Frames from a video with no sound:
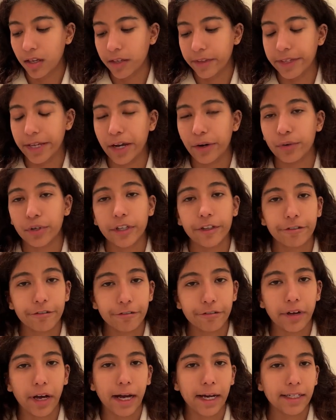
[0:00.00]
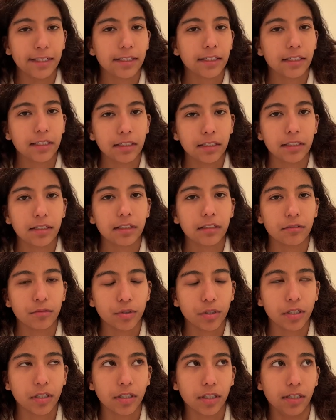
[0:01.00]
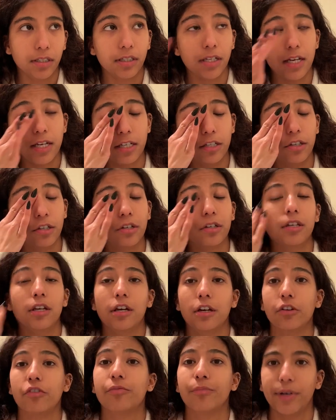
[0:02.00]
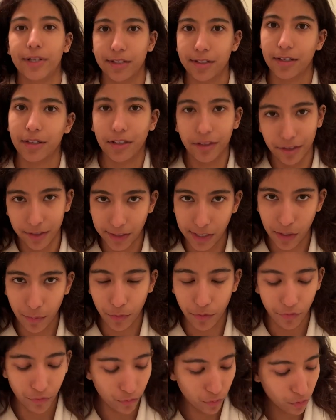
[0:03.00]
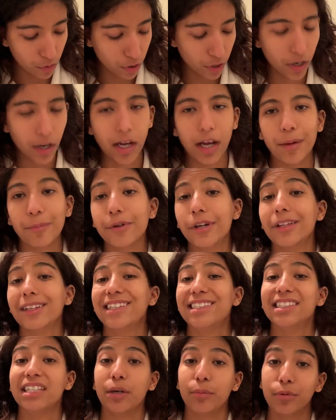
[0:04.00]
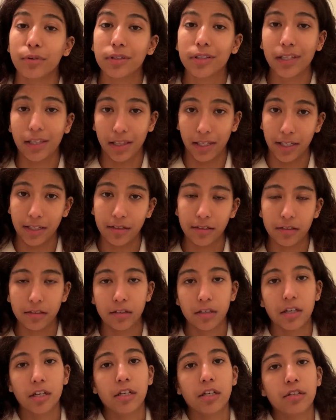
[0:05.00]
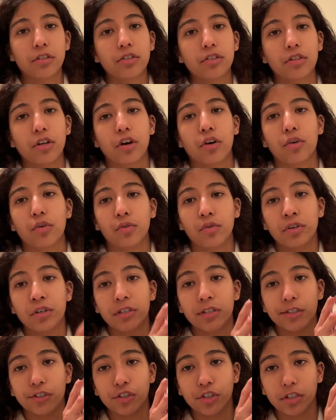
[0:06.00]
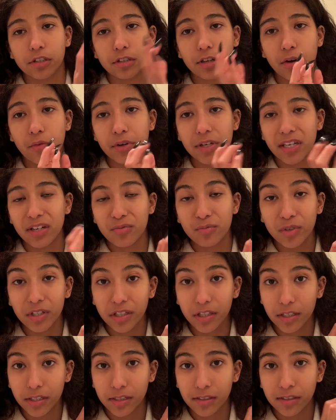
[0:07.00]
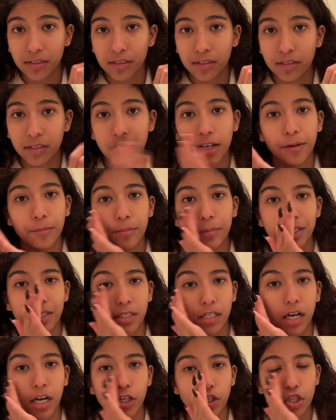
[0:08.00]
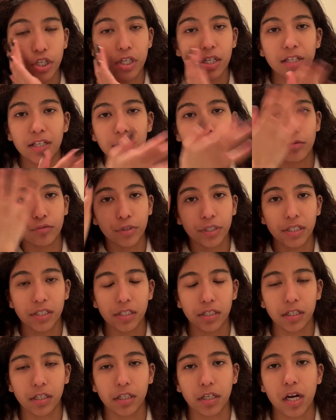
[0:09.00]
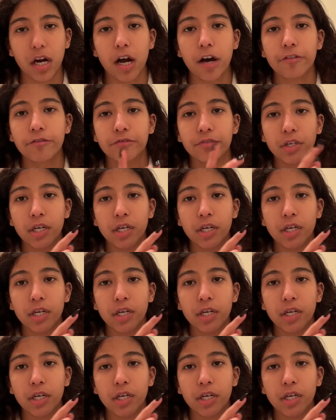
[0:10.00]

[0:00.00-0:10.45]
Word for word: Now, if I didn't really take good care of my skin the night before, I'm gonna double cleanse. So just going in with this, massaging it, rinsing it off,